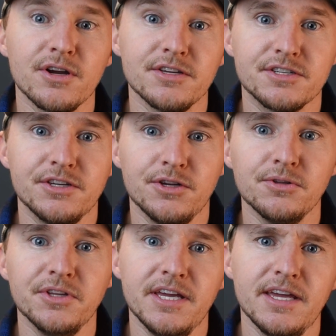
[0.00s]
as
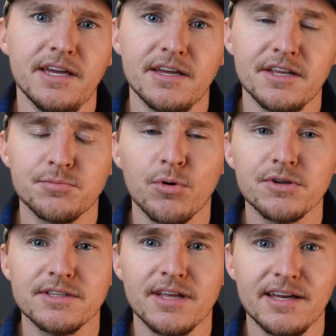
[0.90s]
leaking, and it's more
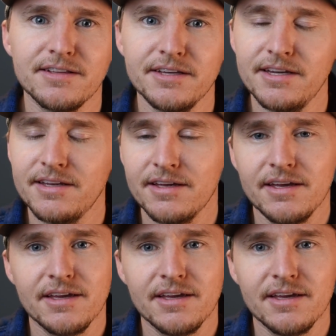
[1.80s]
than likely